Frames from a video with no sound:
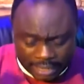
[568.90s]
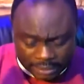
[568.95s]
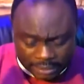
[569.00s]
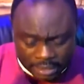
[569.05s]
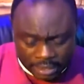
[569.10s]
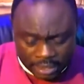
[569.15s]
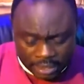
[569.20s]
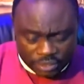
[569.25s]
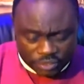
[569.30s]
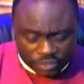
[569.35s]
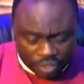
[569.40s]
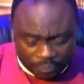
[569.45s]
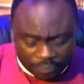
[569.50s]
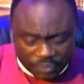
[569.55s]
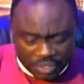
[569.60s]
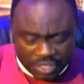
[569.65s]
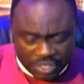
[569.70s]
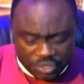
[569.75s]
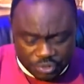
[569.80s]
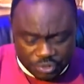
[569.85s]

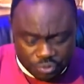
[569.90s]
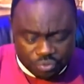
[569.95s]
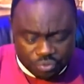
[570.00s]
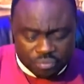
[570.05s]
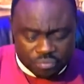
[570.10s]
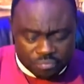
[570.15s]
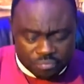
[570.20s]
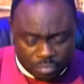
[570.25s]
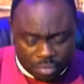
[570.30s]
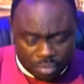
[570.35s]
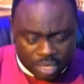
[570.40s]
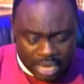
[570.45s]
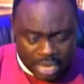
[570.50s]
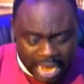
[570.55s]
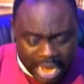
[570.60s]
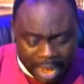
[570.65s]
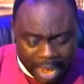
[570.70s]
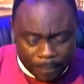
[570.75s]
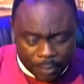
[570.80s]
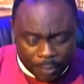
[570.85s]
Something new must
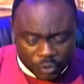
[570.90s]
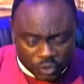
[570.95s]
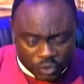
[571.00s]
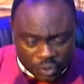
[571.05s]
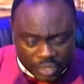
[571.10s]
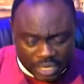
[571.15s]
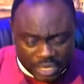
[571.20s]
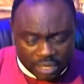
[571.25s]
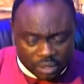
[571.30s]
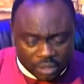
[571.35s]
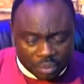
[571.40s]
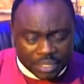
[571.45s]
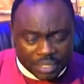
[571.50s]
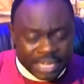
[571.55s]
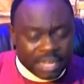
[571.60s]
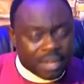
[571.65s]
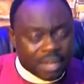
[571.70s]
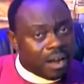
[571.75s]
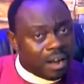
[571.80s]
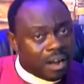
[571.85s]
happen to the glory
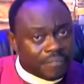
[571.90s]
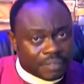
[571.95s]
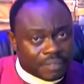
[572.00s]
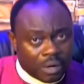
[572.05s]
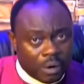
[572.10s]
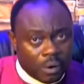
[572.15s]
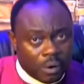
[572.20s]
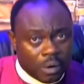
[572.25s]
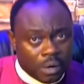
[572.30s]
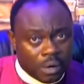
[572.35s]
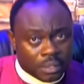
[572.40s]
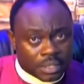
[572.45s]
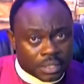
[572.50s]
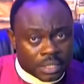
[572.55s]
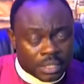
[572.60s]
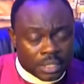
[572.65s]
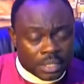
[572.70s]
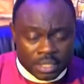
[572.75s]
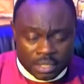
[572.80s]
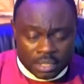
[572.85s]
of God.
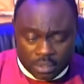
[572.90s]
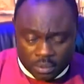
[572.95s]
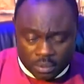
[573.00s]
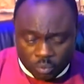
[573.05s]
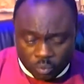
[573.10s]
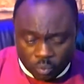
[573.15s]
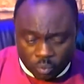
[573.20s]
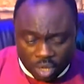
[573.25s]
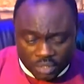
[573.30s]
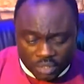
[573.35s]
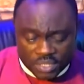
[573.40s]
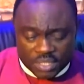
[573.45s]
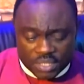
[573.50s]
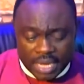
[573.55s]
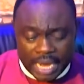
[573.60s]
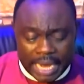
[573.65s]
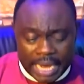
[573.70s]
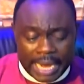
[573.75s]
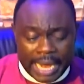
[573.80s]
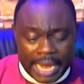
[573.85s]
Once
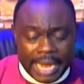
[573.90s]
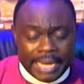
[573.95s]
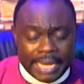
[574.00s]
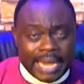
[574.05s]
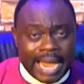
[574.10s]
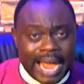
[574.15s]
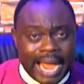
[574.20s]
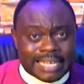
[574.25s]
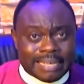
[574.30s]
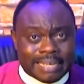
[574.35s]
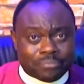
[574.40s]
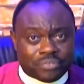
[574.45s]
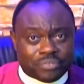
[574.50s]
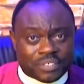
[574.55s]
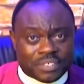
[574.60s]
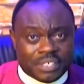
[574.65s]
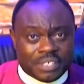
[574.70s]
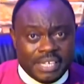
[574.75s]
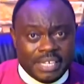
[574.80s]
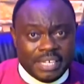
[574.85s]
again, I am
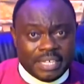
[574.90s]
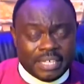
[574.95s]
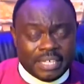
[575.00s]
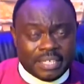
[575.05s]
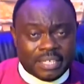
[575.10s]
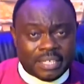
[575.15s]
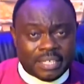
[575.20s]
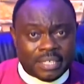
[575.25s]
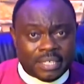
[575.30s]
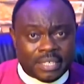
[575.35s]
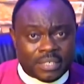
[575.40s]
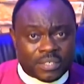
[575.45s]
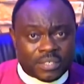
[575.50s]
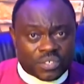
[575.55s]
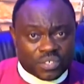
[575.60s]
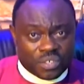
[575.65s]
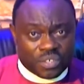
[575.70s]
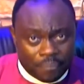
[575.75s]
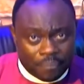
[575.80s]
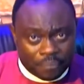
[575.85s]
seeing
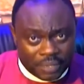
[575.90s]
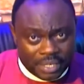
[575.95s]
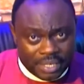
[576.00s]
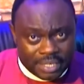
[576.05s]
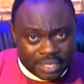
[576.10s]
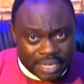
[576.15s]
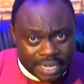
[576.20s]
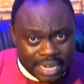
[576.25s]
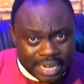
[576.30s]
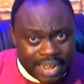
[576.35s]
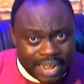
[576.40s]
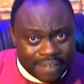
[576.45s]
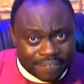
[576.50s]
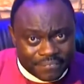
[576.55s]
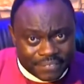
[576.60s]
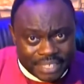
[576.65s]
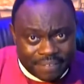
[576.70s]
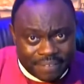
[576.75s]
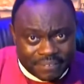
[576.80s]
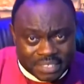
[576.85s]
something that I've
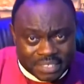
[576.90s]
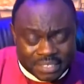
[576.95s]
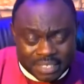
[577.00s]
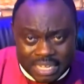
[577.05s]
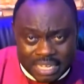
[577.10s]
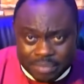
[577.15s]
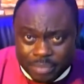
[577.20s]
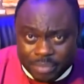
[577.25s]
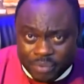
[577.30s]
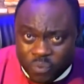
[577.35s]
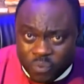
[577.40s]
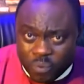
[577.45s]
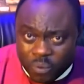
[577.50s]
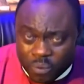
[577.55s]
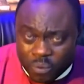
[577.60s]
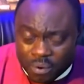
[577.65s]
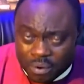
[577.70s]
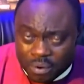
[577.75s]
never seen before.